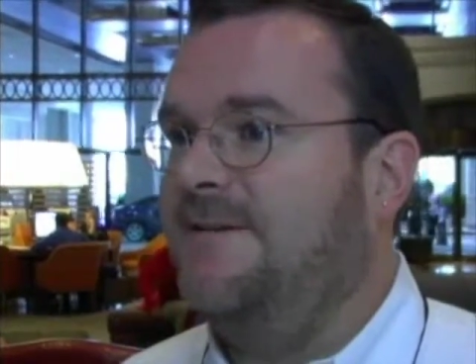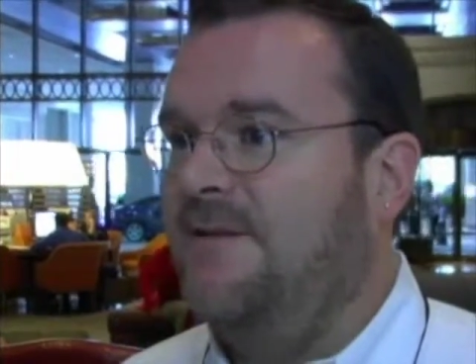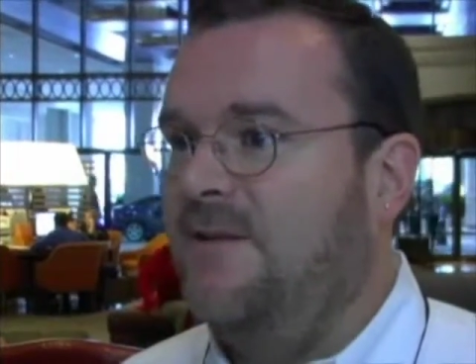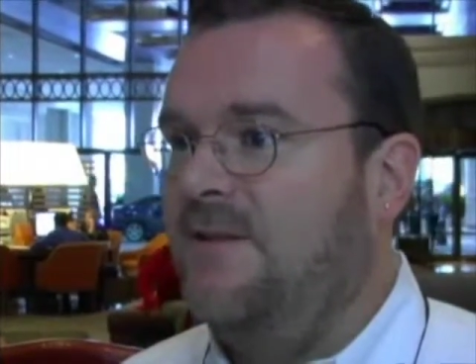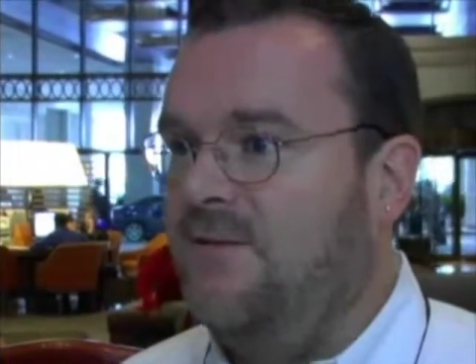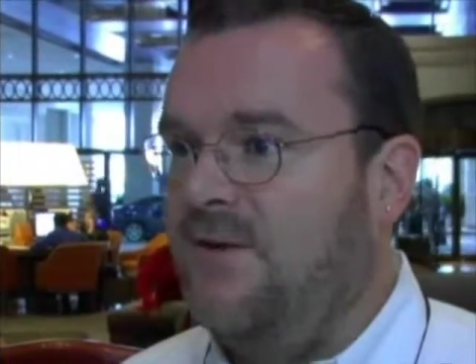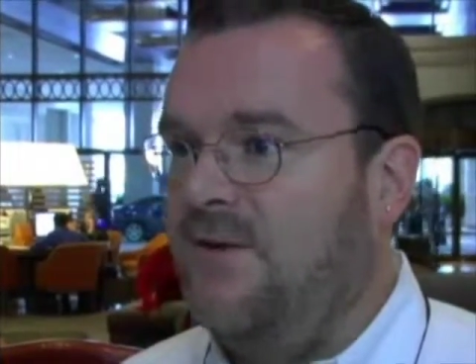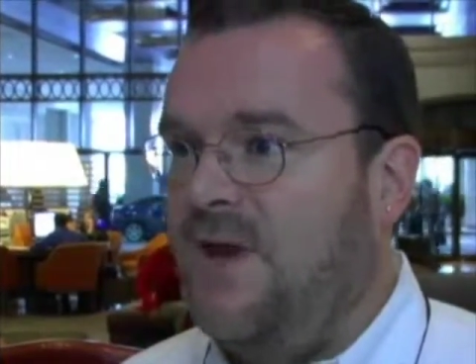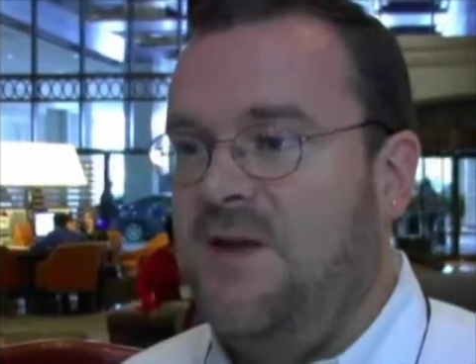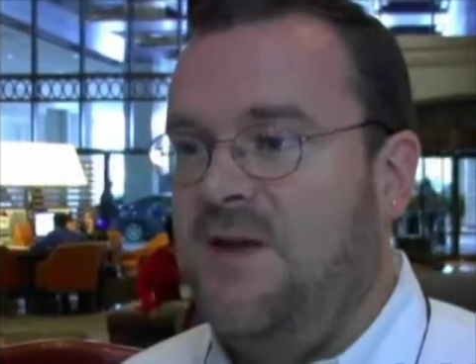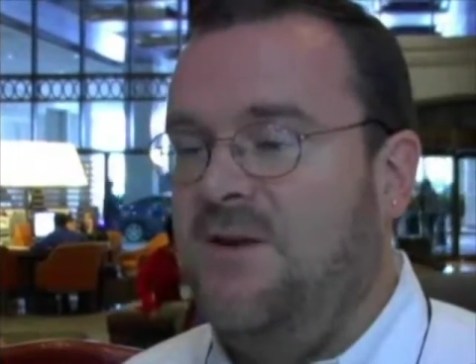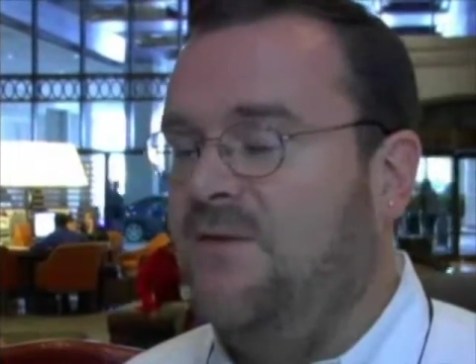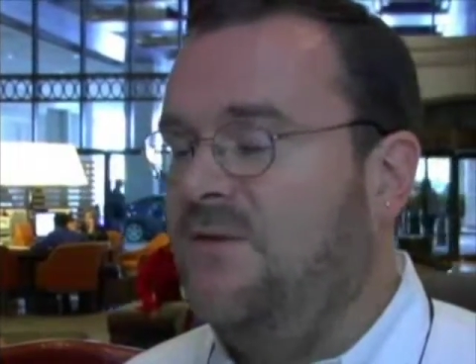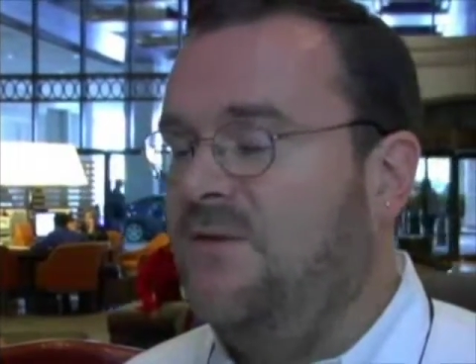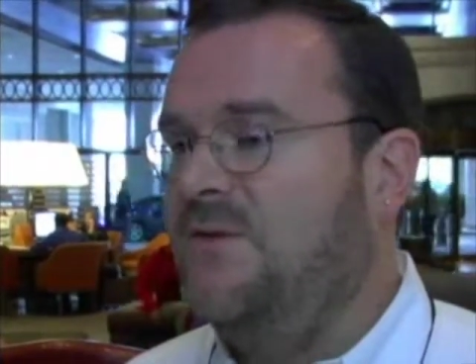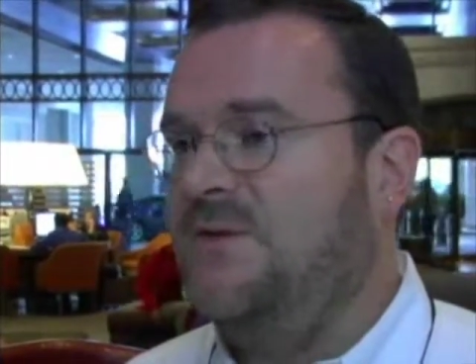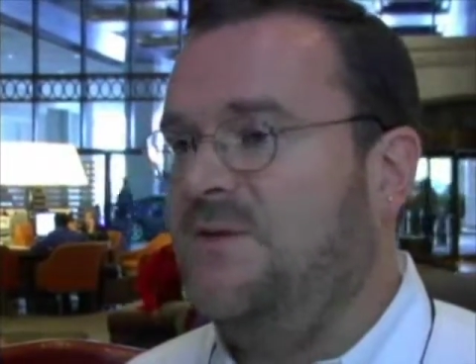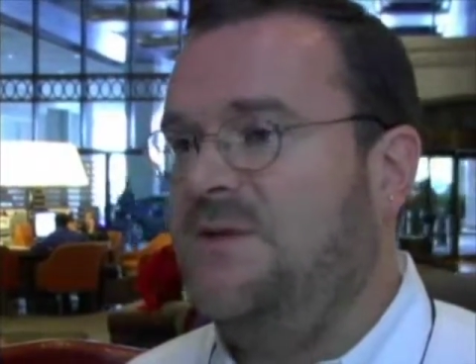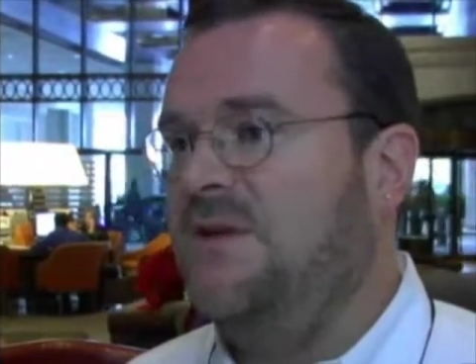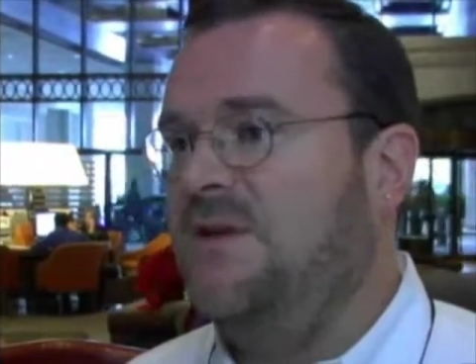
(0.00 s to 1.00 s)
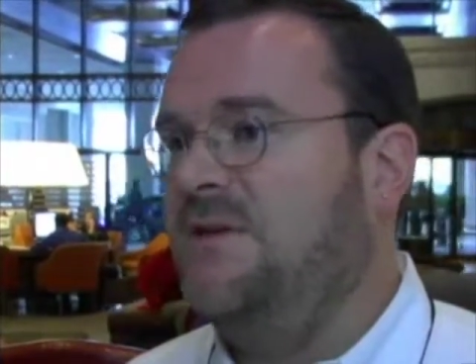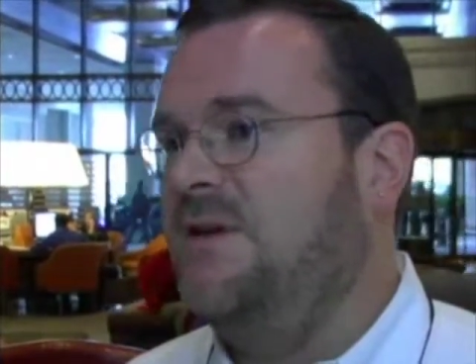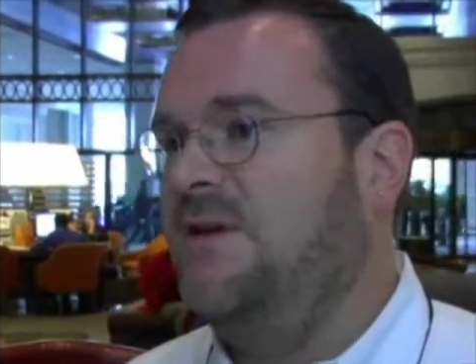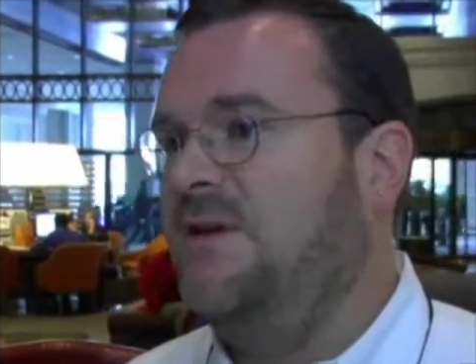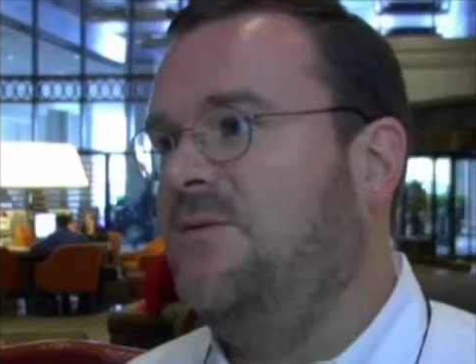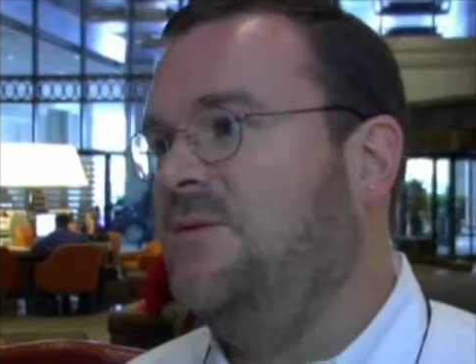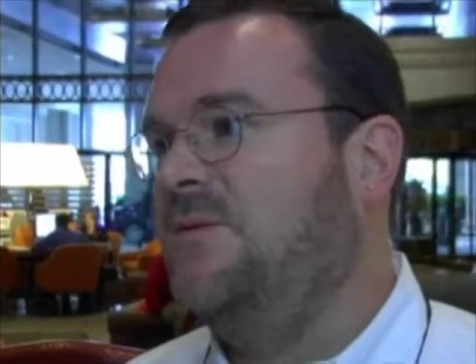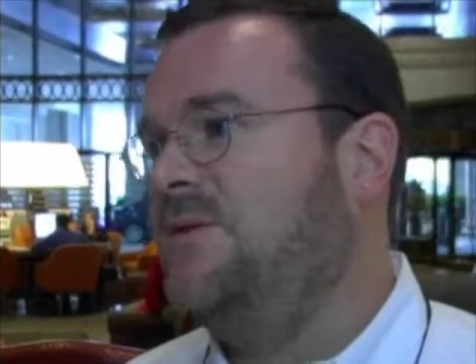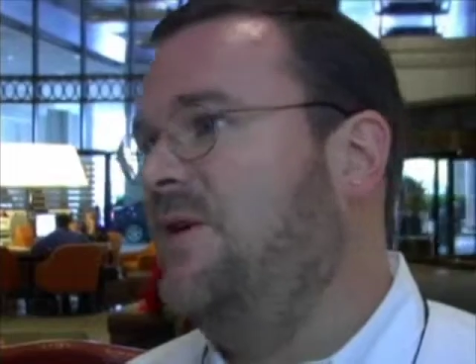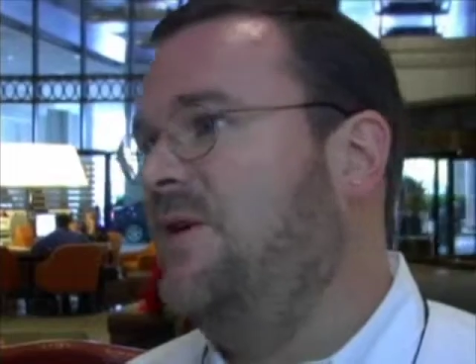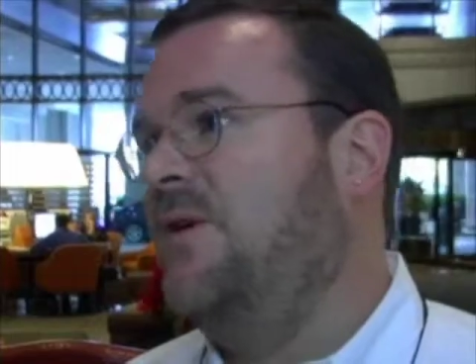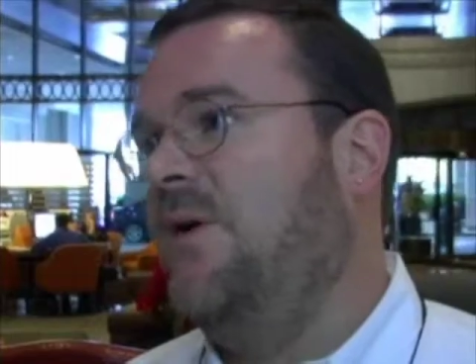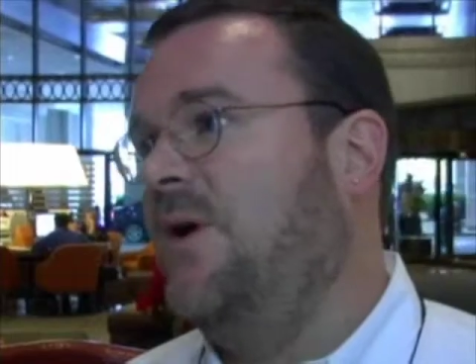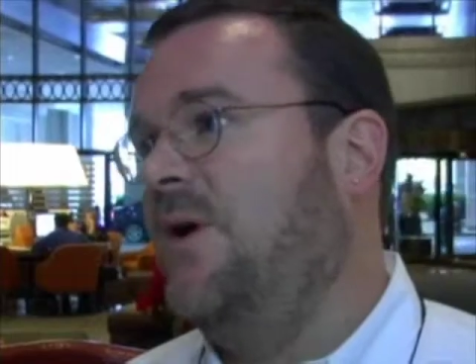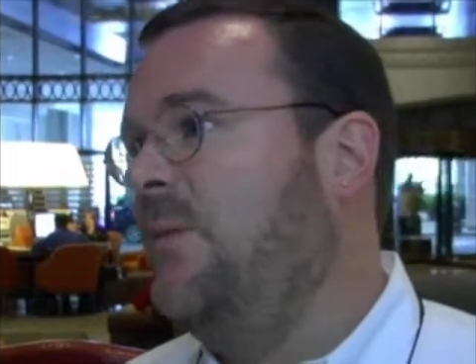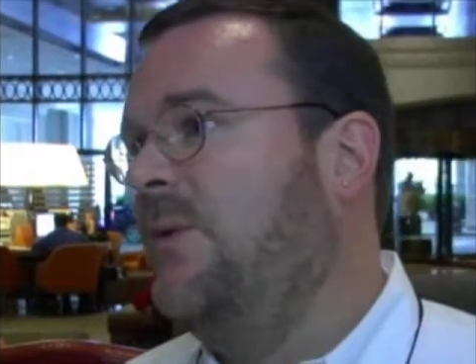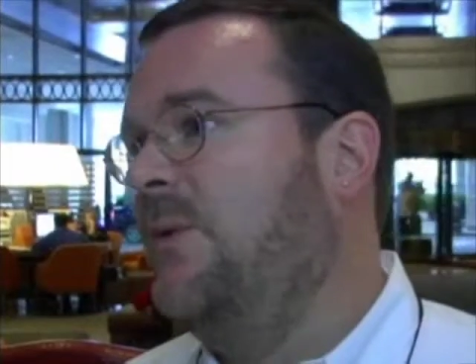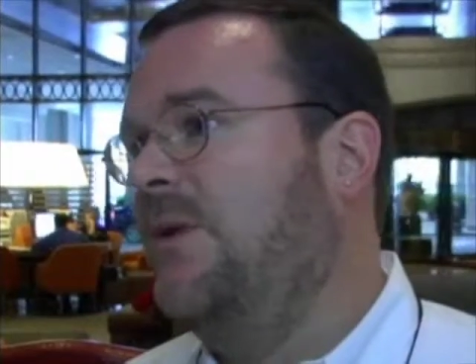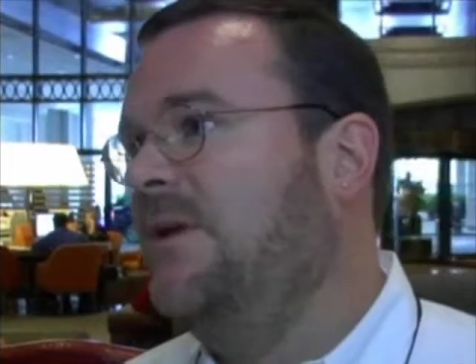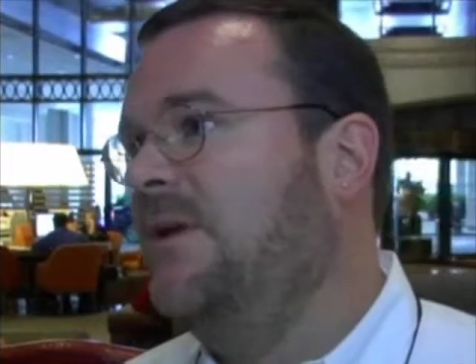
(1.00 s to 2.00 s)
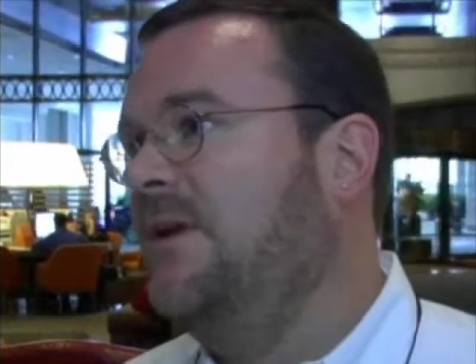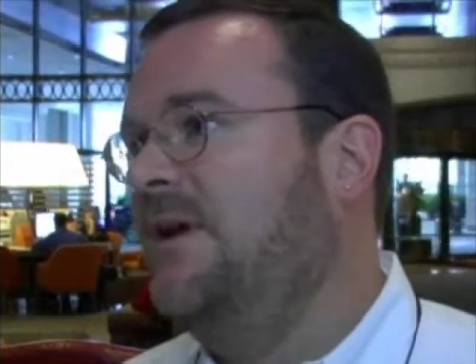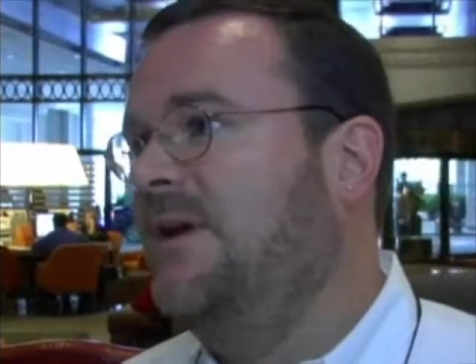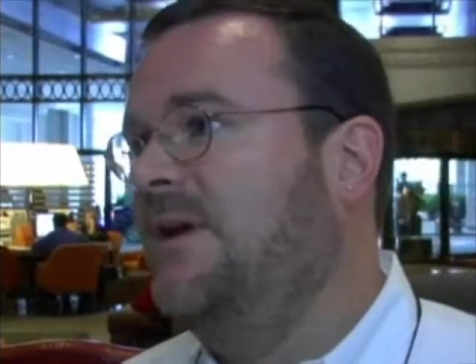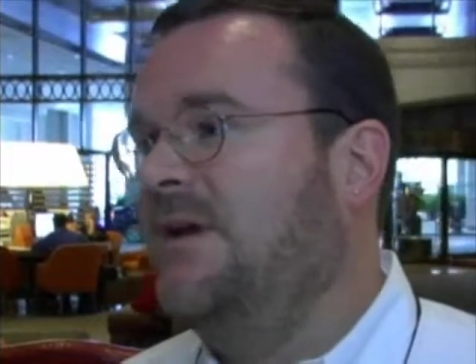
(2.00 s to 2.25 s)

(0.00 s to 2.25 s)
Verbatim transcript: The value of the facilitator was incredible,